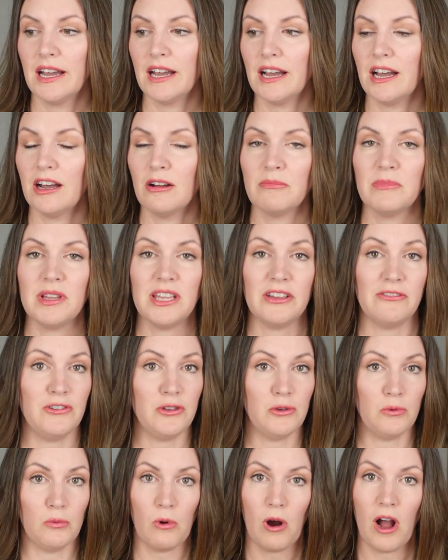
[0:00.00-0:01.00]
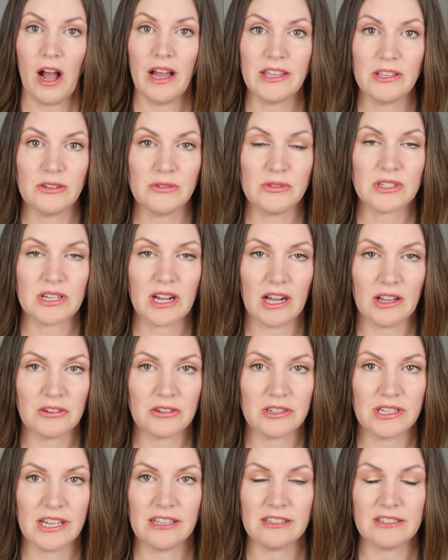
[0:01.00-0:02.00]
If you want, use a color
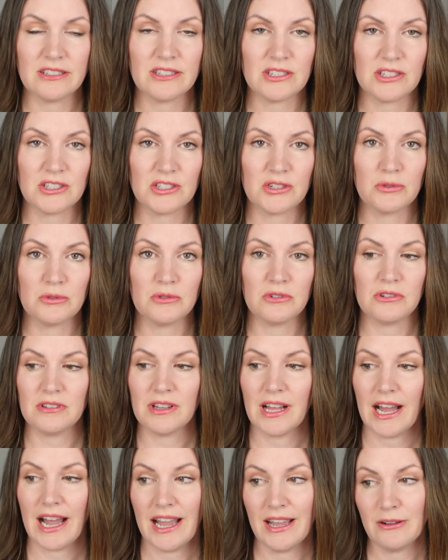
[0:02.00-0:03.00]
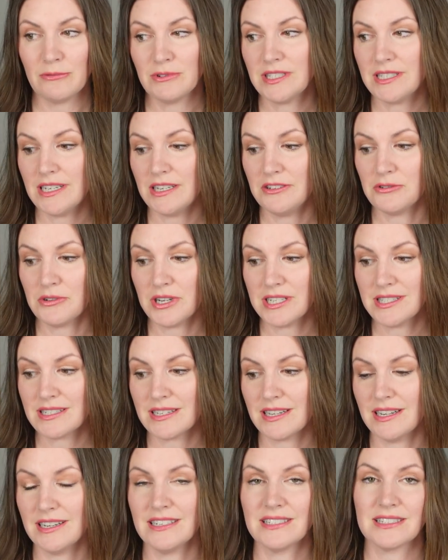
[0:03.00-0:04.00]
analysis tool. I would say
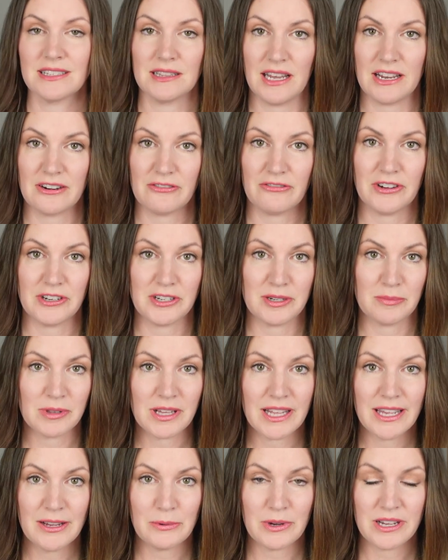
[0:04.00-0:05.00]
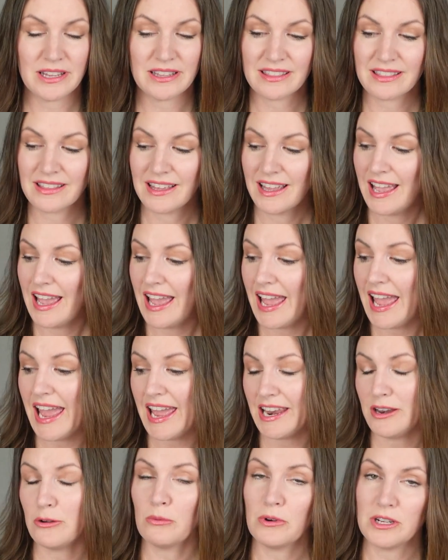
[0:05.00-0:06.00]
Dressika is a lot of fun to play with,
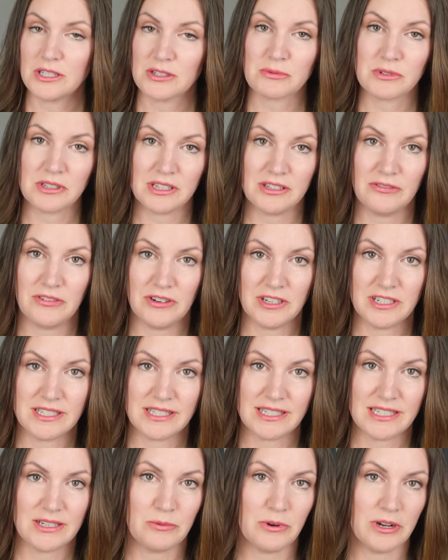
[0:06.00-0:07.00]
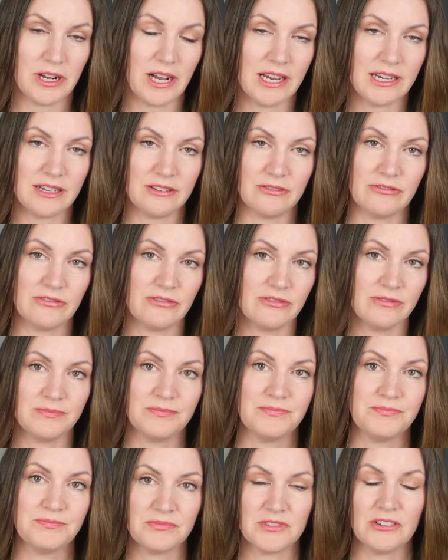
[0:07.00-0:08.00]
and it was really fun to see what kind of
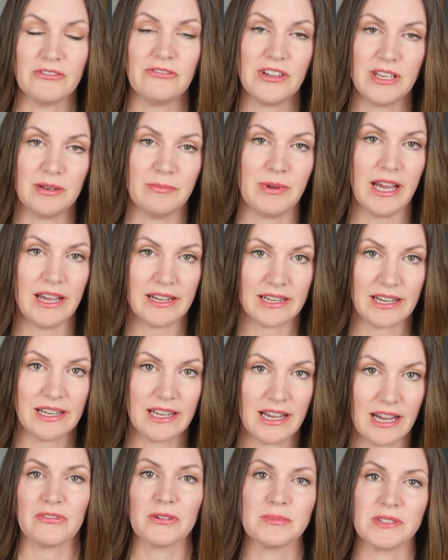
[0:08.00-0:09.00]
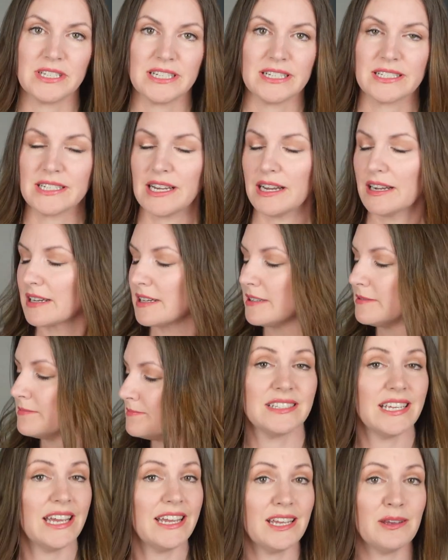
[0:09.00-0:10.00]
feedback I got from TikTok.
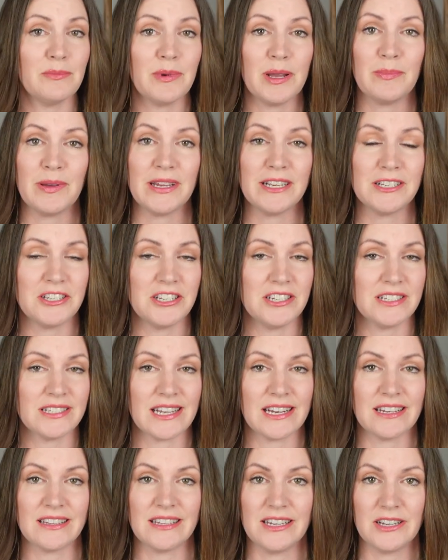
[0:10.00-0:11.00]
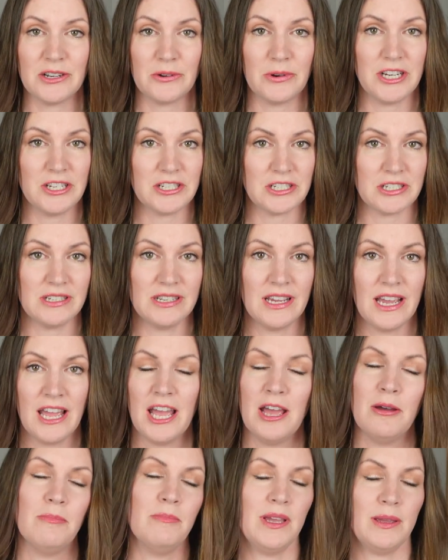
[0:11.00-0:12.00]
Taking my pink cheeks out of the equation,
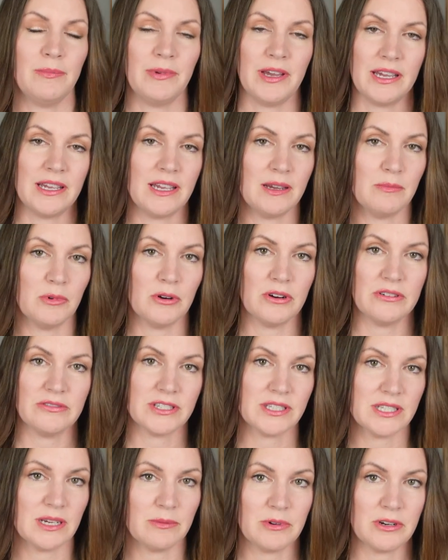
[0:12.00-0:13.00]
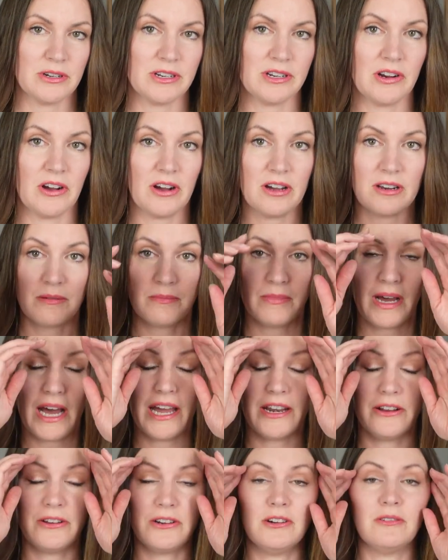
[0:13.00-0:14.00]
maybe I am more of a summer and an autumn.
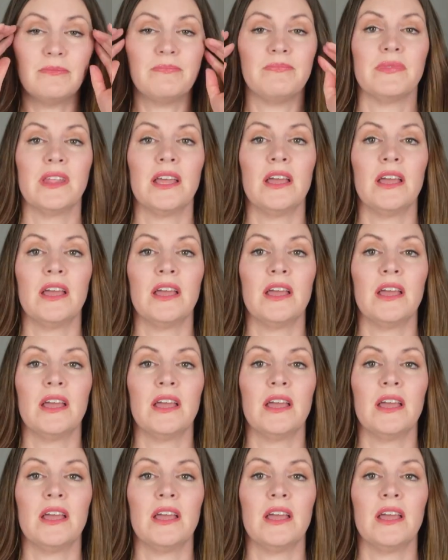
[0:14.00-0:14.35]
I don't know.